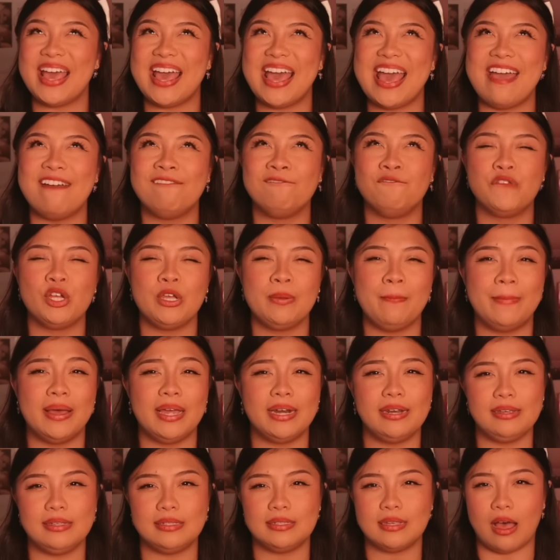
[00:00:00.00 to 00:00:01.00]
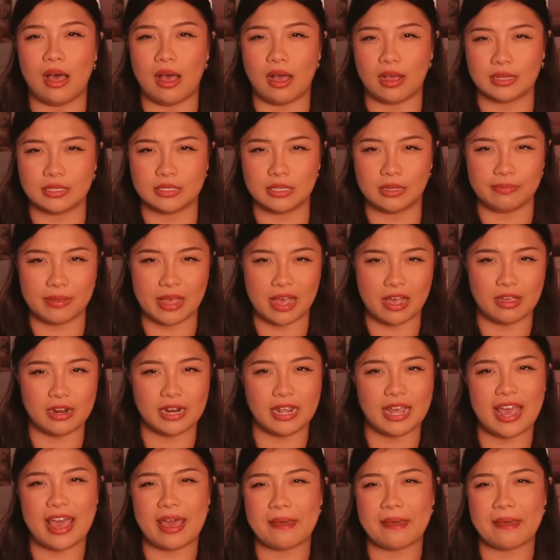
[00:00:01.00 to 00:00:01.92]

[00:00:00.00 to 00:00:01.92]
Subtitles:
Everybody talks about it.